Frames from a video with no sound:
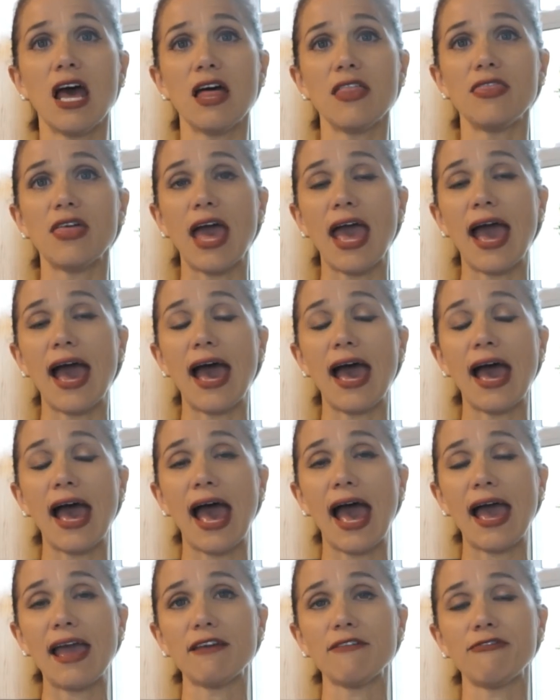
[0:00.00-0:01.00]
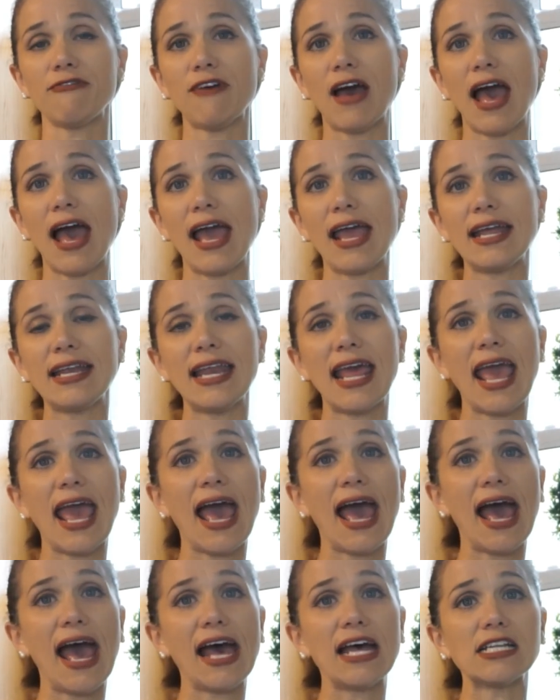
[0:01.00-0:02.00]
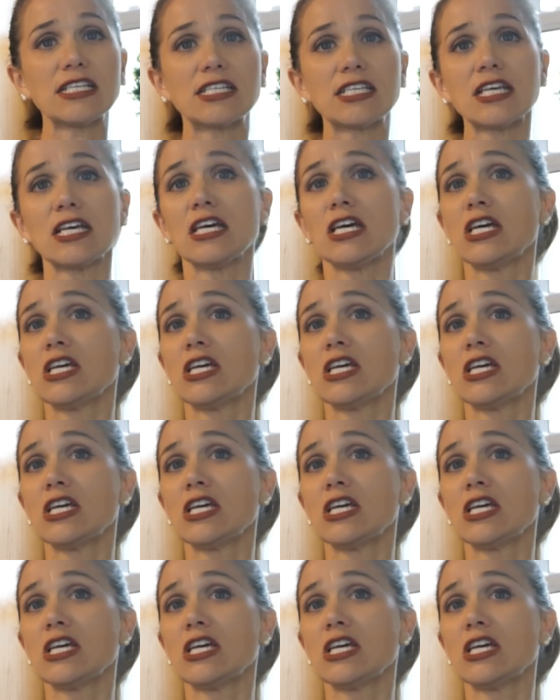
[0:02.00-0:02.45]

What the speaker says: that I find at,